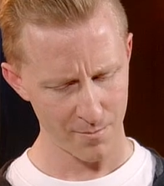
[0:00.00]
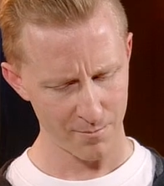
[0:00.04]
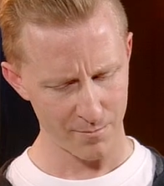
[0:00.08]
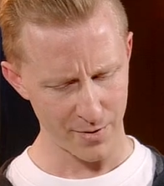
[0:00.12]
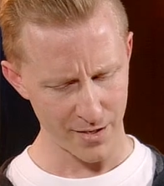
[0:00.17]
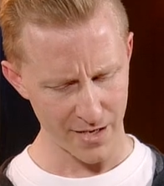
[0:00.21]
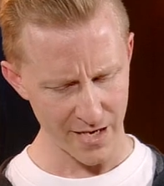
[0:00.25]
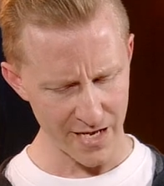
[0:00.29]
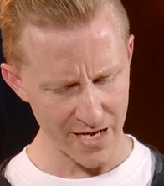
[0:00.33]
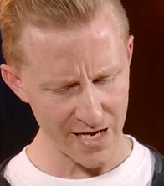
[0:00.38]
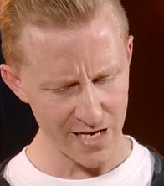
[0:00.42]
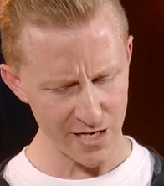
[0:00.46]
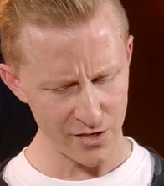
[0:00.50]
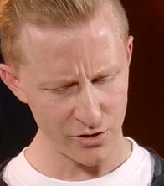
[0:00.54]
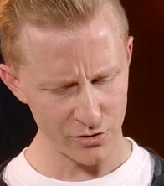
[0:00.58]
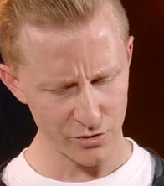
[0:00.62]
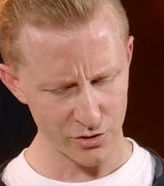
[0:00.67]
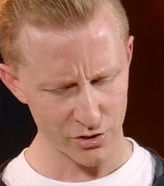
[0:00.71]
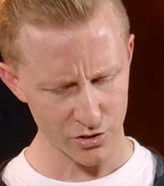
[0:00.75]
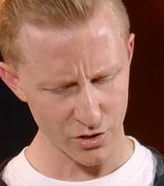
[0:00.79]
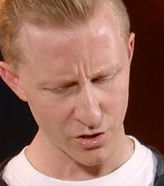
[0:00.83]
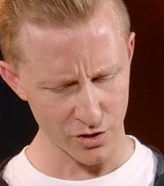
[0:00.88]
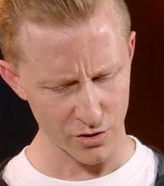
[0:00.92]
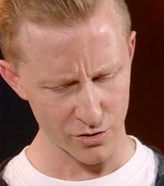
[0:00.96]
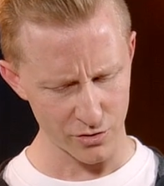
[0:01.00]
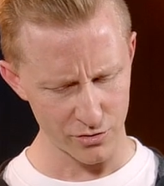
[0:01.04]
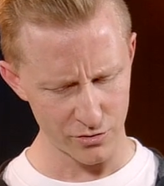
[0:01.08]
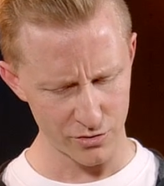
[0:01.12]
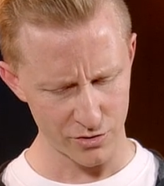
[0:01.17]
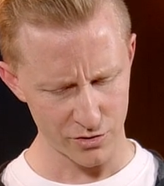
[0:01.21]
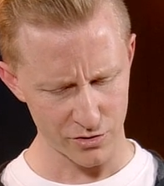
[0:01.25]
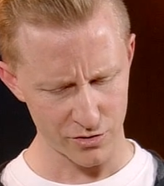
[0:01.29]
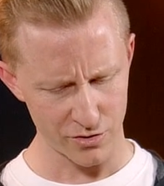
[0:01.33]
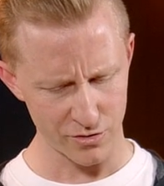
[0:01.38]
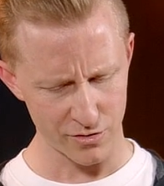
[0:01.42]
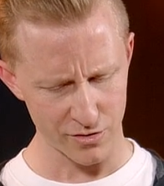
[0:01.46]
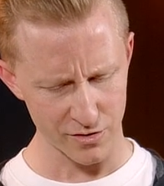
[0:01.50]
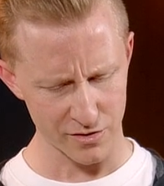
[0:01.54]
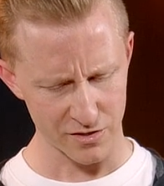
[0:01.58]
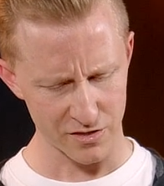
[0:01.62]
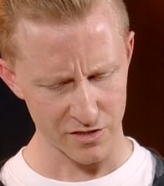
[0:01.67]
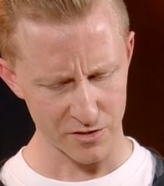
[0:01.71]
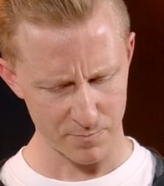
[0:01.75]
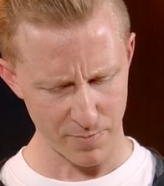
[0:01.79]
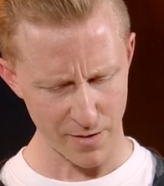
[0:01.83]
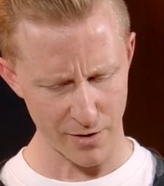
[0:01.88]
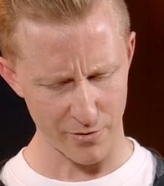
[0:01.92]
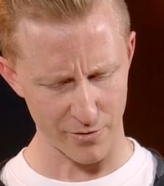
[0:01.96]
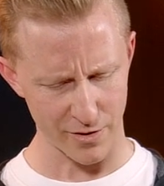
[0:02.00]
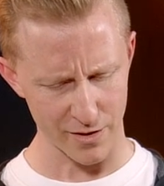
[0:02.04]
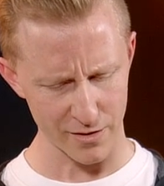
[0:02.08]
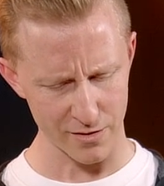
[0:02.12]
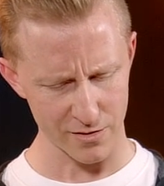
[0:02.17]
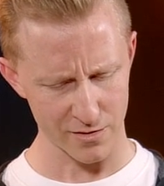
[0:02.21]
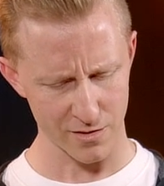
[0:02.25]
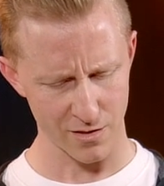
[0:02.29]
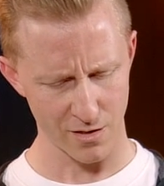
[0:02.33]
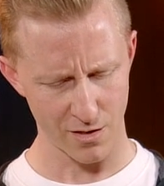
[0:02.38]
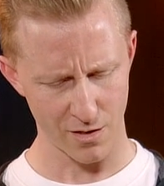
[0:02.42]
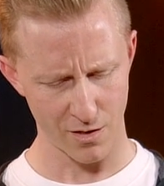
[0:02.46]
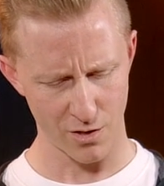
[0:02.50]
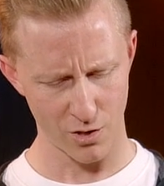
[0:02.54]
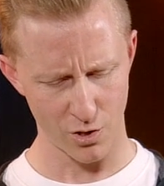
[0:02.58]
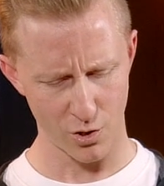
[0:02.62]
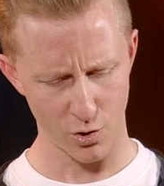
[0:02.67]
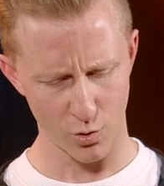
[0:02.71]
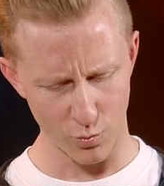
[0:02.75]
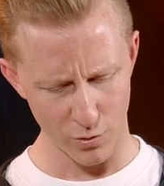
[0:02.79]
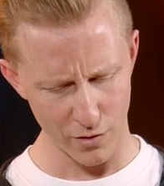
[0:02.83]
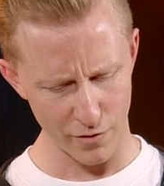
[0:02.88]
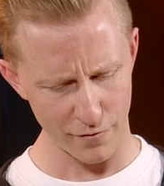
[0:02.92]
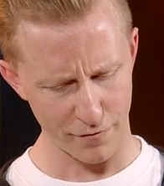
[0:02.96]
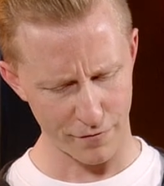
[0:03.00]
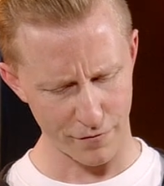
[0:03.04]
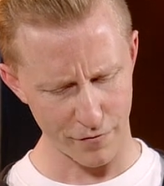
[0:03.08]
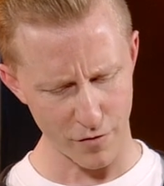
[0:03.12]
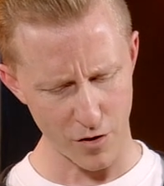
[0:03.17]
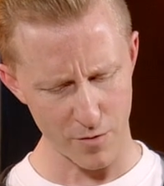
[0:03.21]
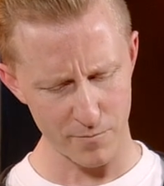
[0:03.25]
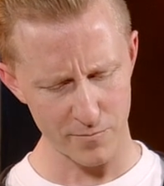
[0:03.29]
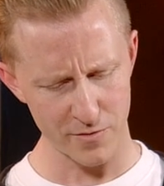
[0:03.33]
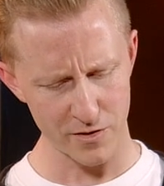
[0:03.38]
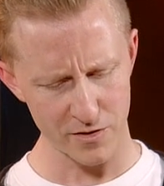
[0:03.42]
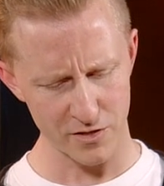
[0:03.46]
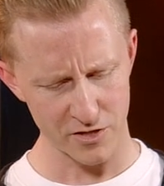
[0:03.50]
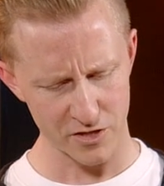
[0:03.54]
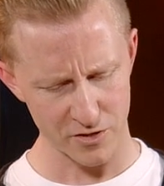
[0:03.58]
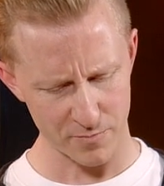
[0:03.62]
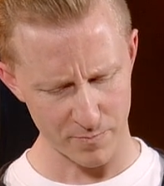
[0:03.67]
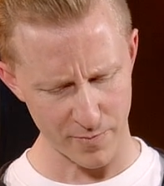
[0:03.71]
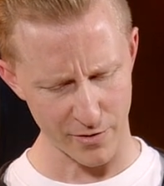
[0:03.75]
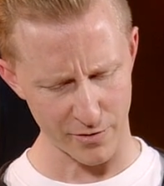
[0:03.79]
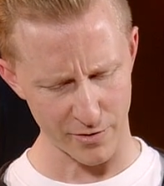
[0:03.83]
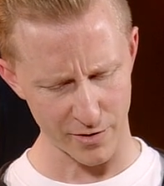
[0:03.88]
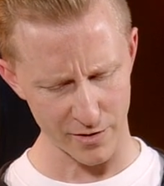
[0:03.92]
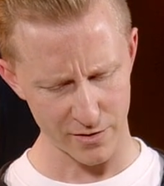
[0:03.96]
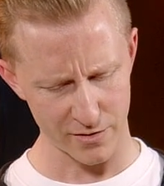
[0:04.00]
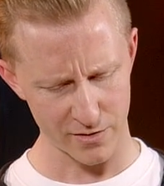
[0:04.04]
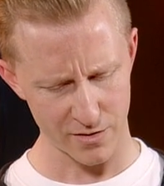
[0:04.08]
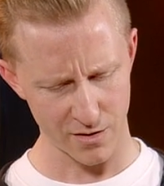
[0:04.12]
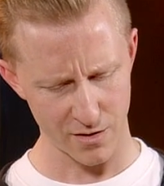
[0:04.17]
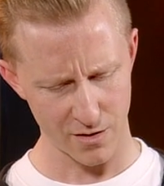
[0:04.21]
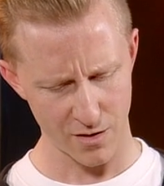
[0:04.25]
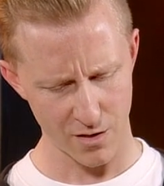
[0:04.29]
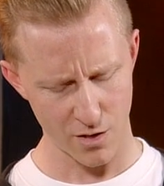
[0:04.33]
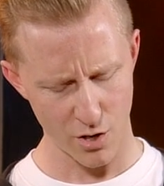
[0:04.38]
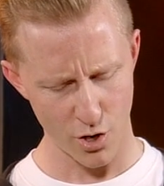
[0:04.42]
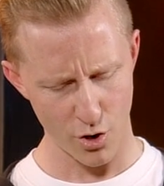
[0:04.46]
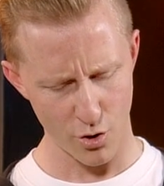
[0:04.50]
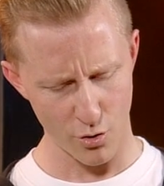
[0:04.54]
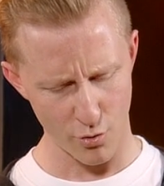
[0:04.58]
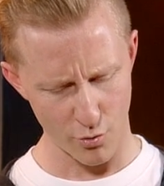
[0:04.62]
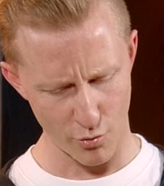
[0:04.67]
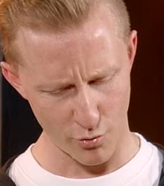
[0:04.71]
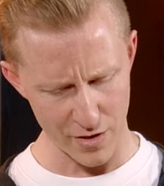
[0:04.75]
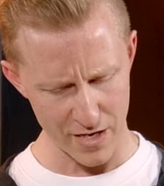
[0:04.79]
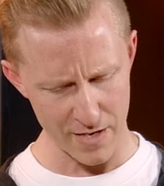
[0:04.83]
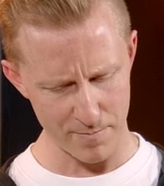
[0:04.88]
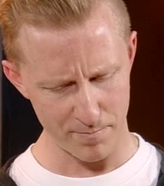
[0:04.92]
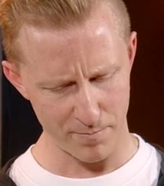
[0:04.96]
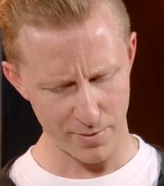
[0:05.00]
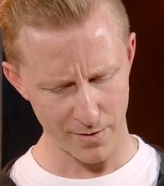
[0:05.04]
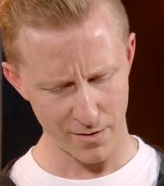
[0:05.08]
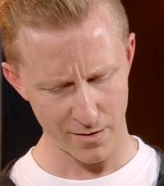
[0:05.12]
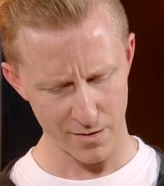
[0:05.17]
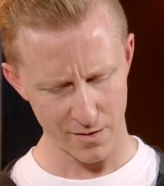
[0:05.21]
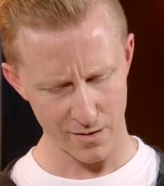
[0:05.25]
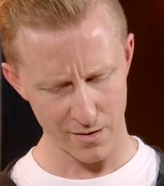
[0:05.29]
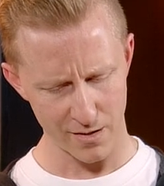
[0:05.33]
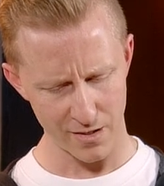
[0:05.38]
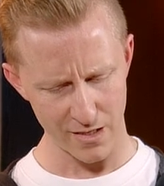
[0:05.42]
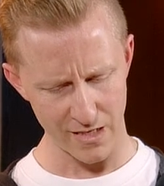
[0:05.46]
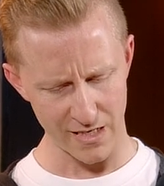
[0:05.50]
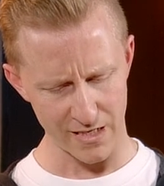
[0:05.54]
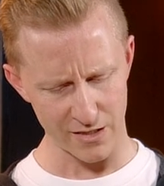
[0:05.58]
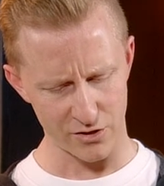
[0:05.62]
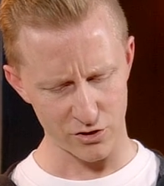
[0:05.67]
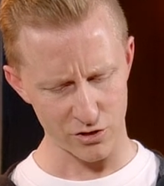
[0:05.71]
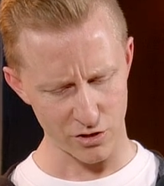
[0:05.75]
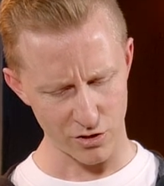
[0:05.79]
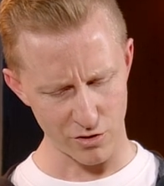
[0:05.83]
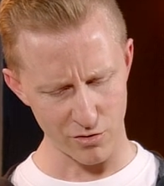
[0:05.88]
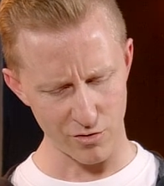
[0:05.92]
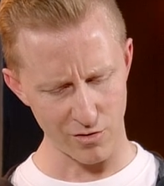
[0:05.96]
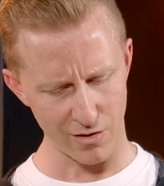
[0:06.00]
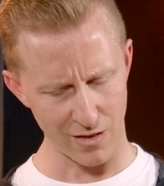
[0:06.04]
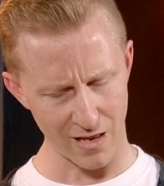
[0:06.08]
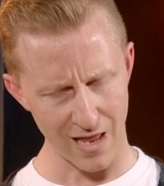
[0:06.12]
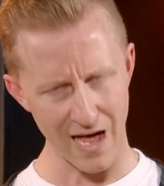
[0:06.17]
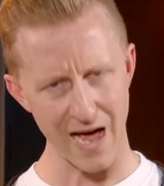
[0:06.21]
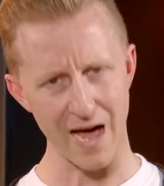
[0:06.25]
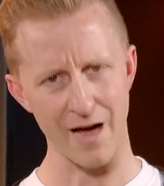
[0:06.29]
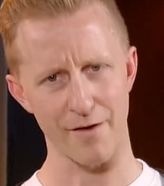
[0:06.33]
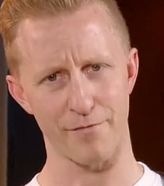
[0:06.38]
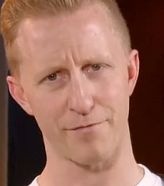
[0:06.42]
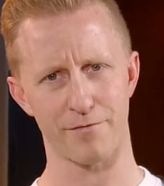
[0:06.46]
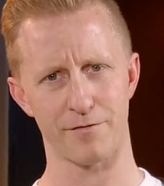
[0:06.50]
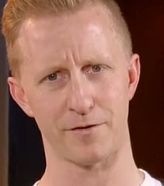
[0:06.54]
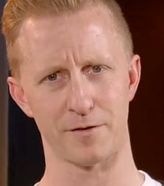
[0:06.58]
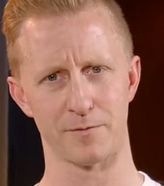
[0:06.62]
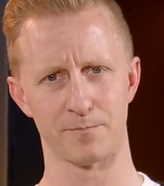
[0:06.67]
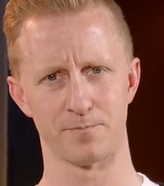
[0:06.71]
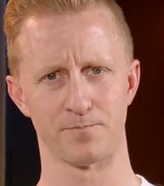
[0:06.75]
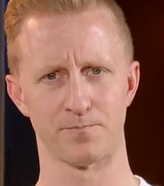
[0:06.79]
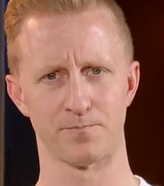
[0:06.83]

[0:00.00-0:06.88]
But he who sows to the Spirit will from the Spirit reap eternal life.